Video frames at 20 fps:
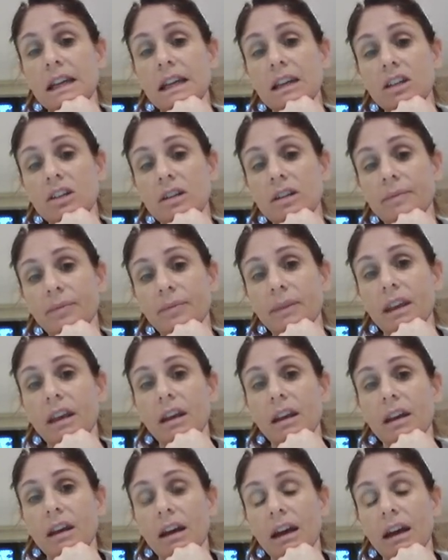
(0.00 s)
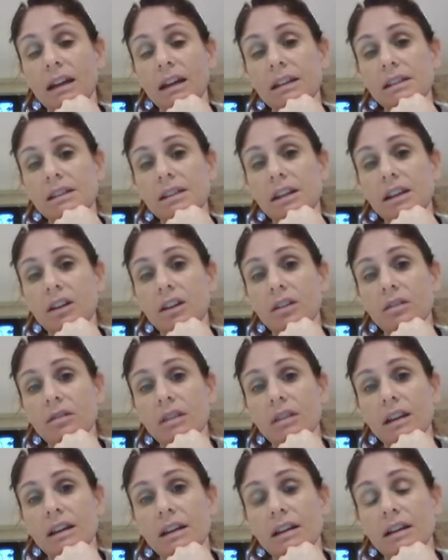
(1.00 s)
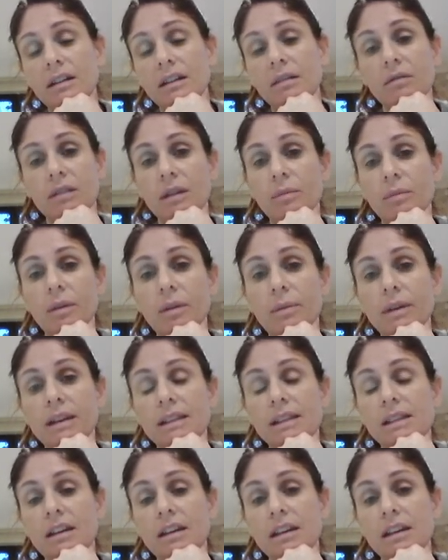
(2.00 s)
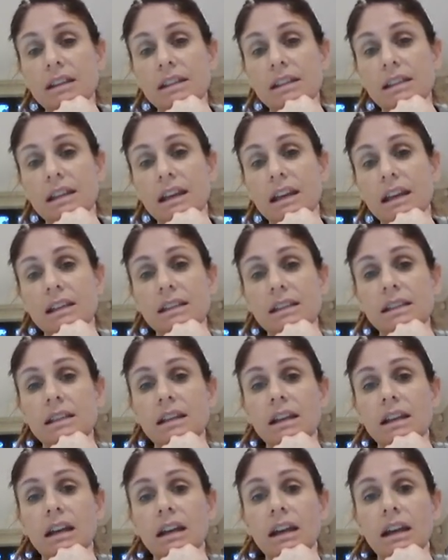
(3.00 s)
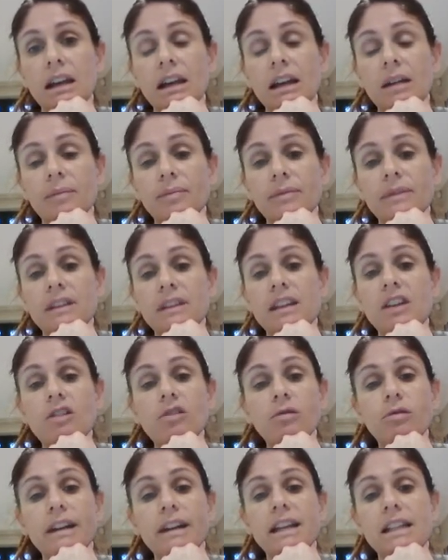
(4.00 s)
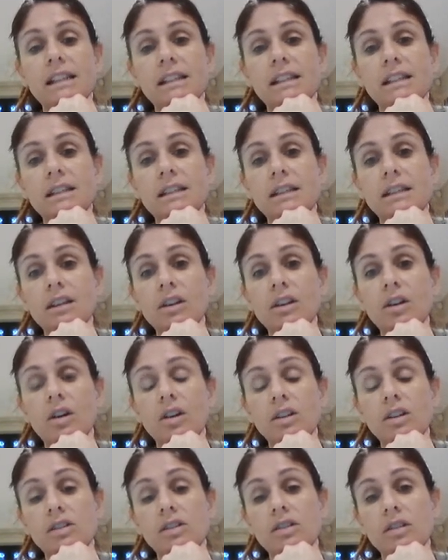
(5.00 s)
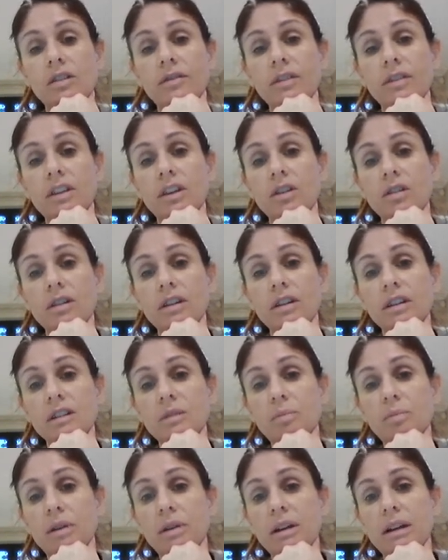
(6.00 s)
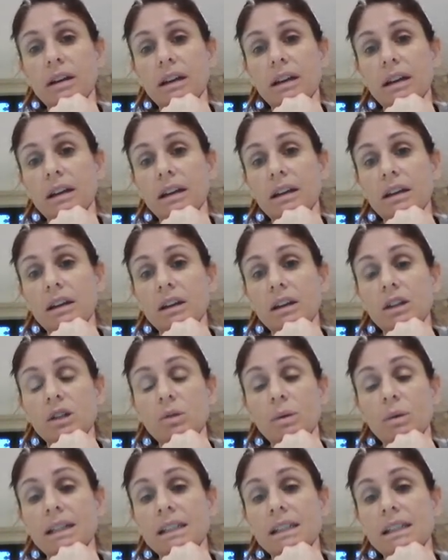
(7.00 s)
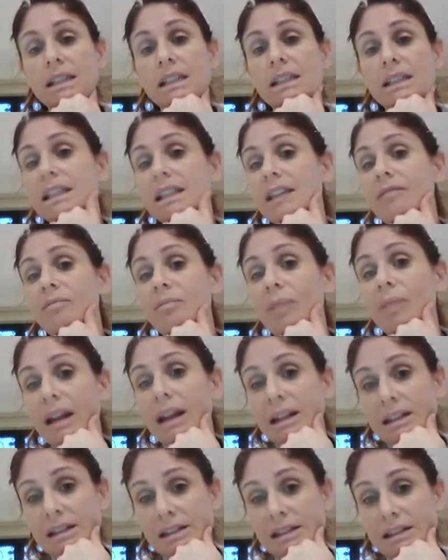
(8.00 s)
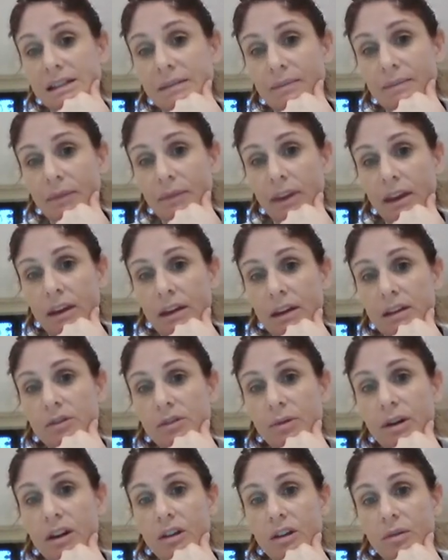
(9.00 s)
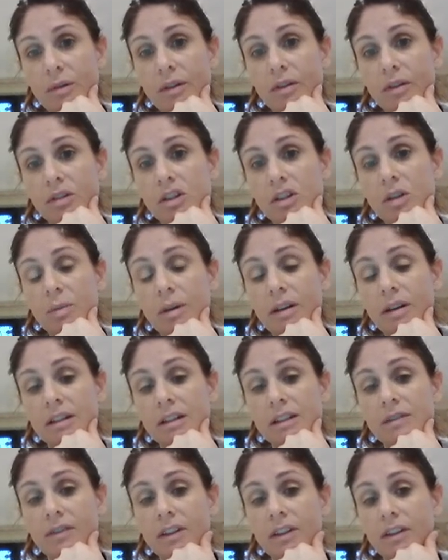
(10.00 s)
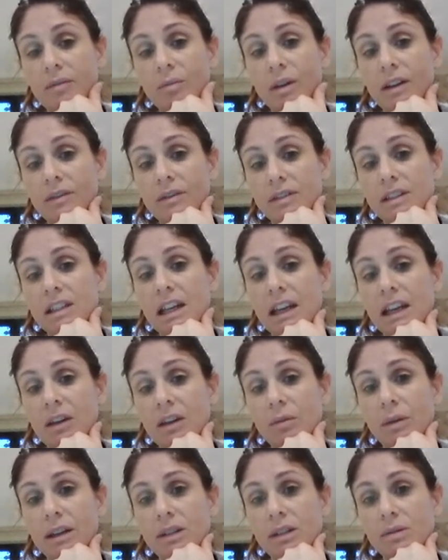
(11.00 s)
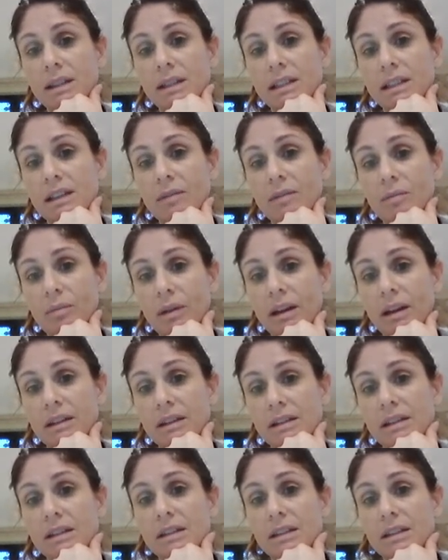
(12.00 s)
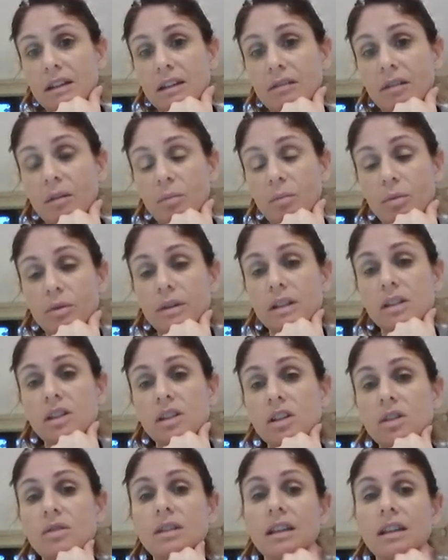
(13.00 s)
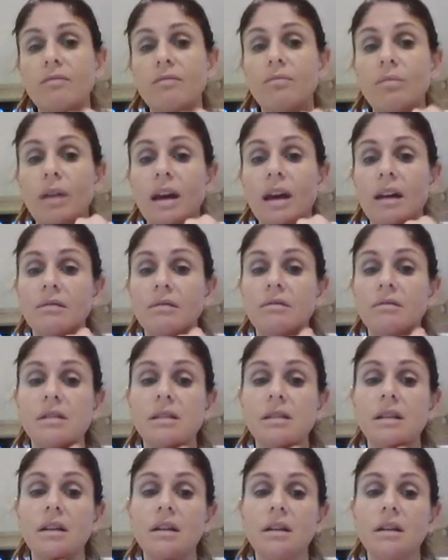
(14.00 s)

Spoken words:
section. And so there might be a sign that says, decrease the cost of the yogurt by 27 pence. So we know that we've got £2.95 and we have to take away 27 pence, £0.27.